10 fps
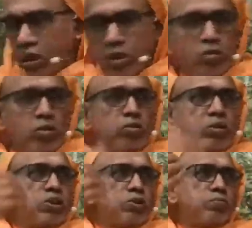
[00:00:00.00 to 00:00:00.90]
you. Then only
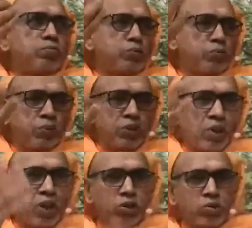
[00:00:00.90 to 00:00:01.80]
you can speak
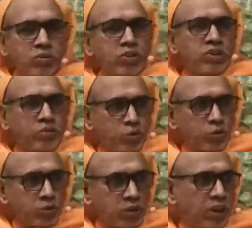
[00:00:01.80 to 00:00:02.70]
harsh words
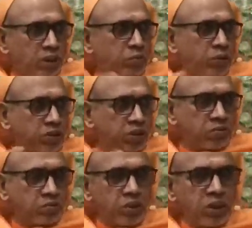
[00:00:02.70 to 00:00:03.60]
about the other
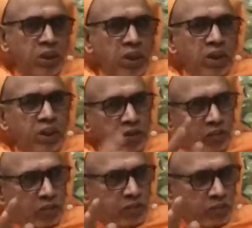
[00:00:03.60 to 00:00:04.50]
person. Even